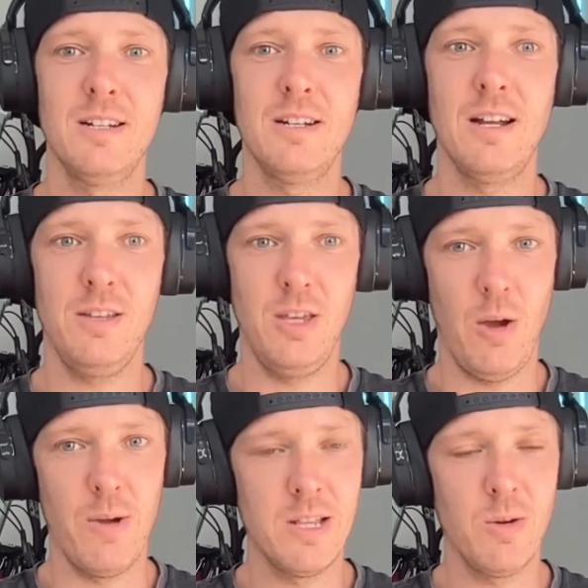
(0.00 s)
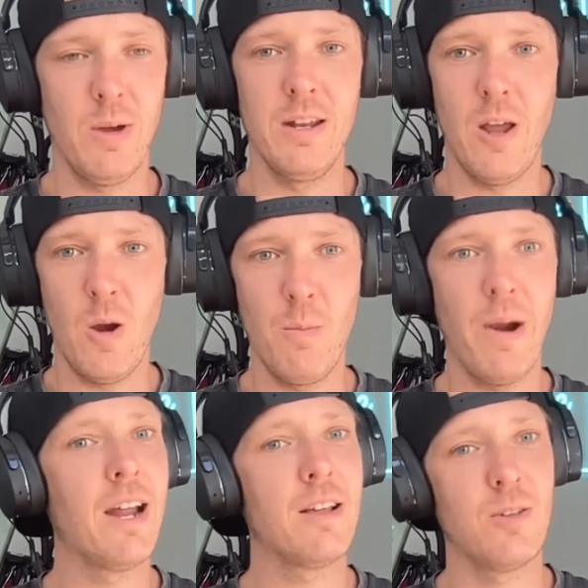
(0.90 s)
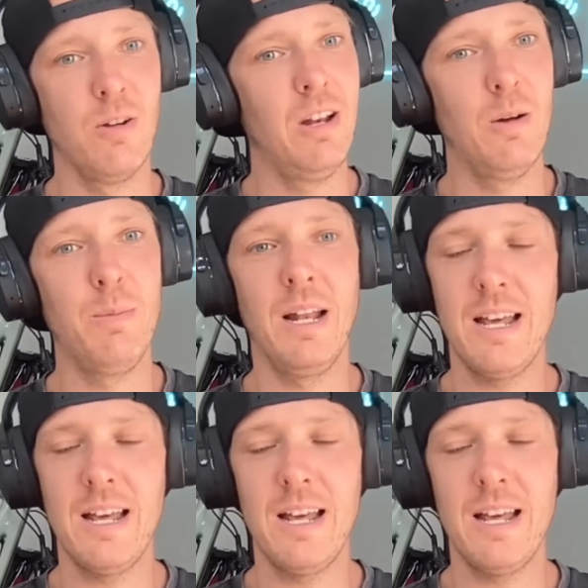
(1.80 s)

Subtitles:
Yeah. You go into it, no brakes or a little bit